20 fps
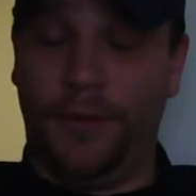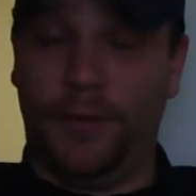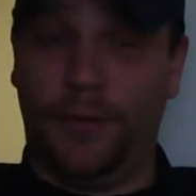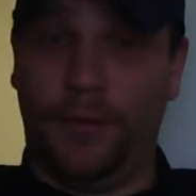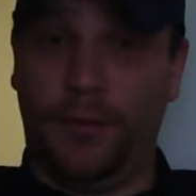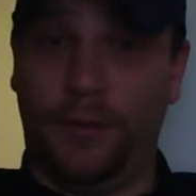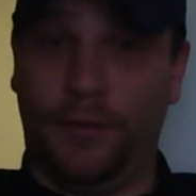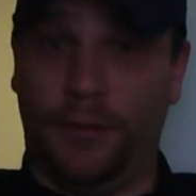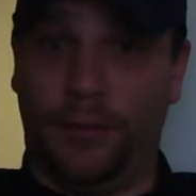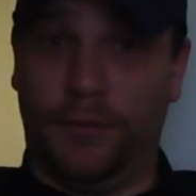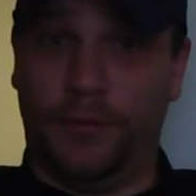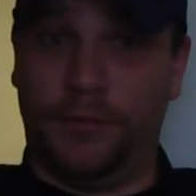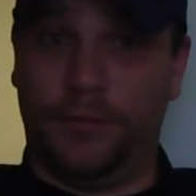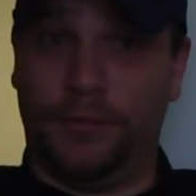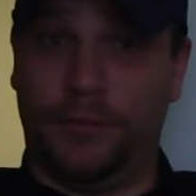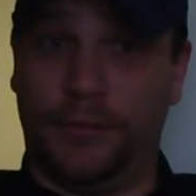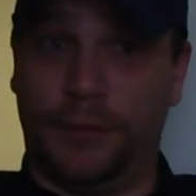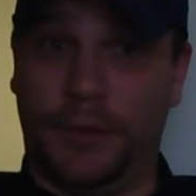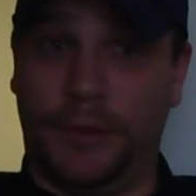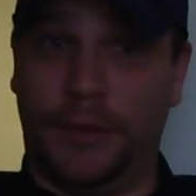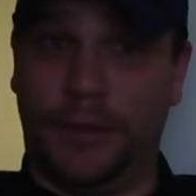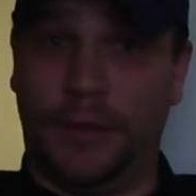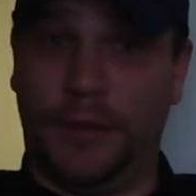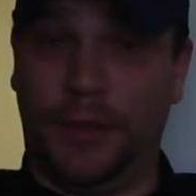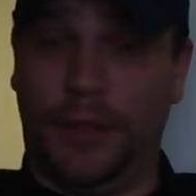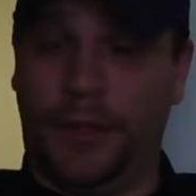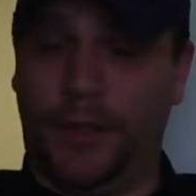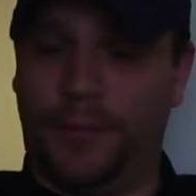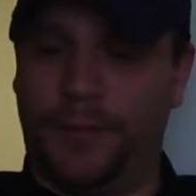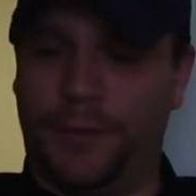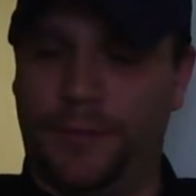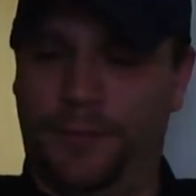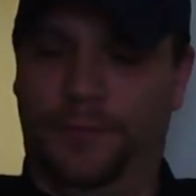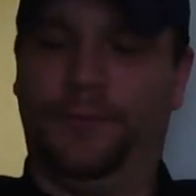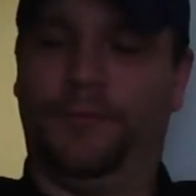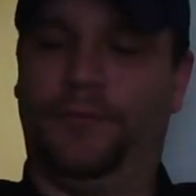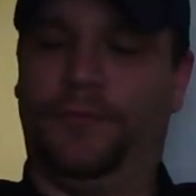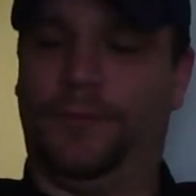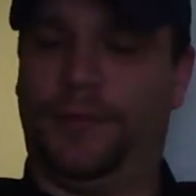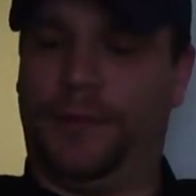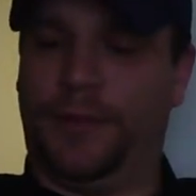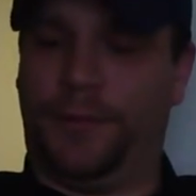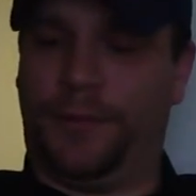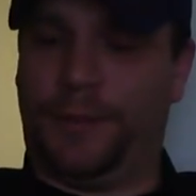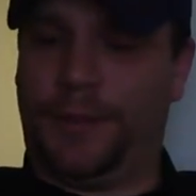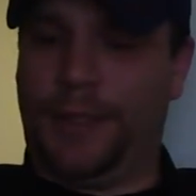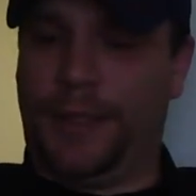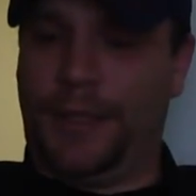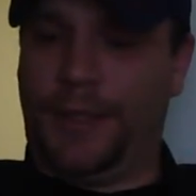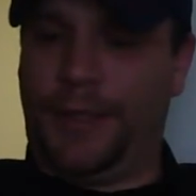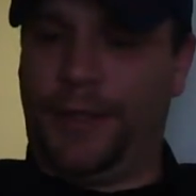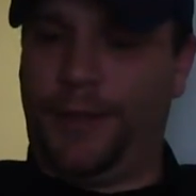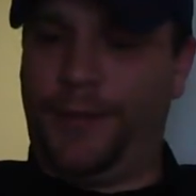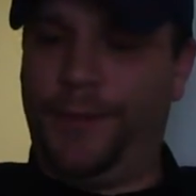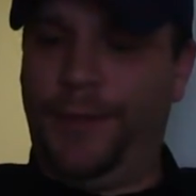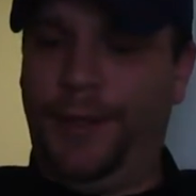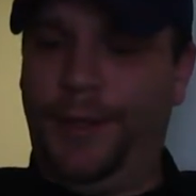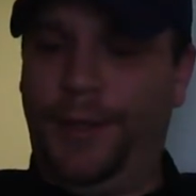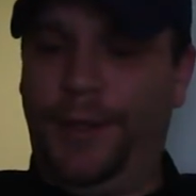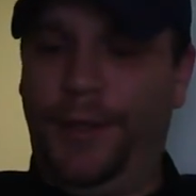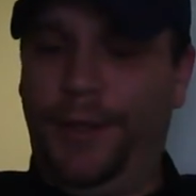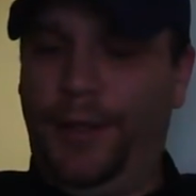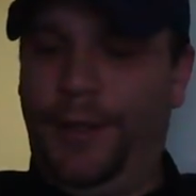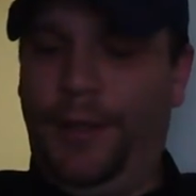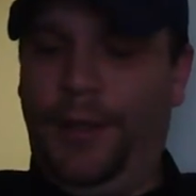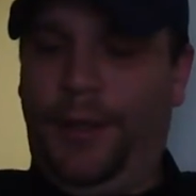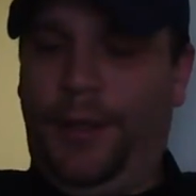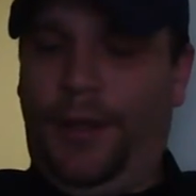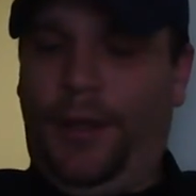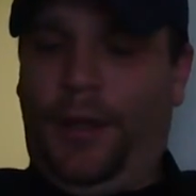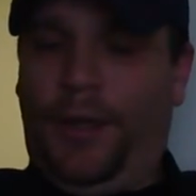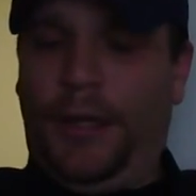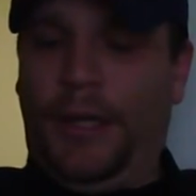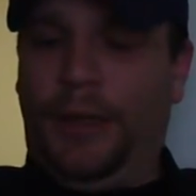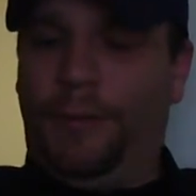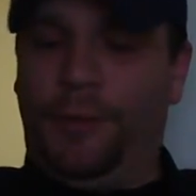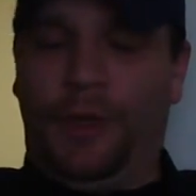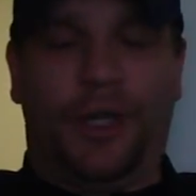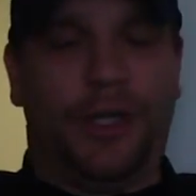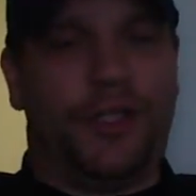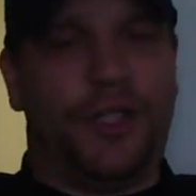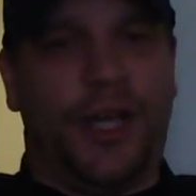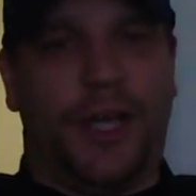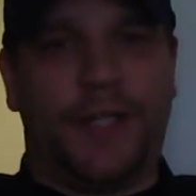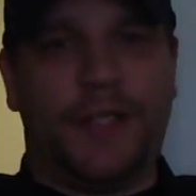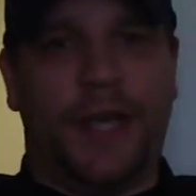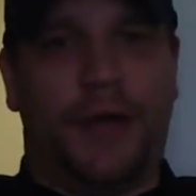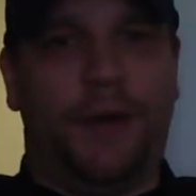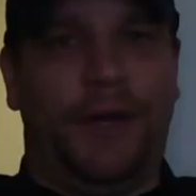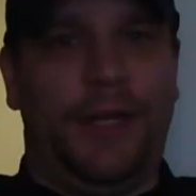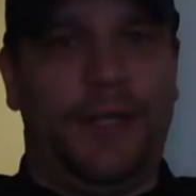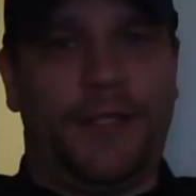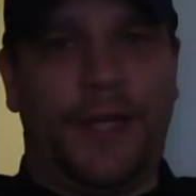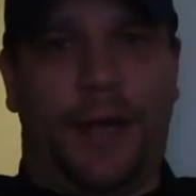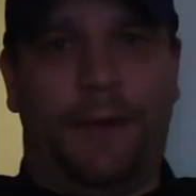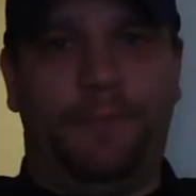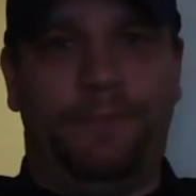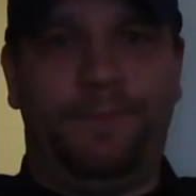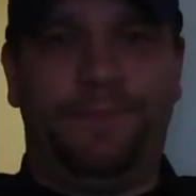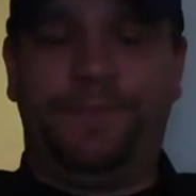ooh, these hiccups, so excited here. You can check us out anytime.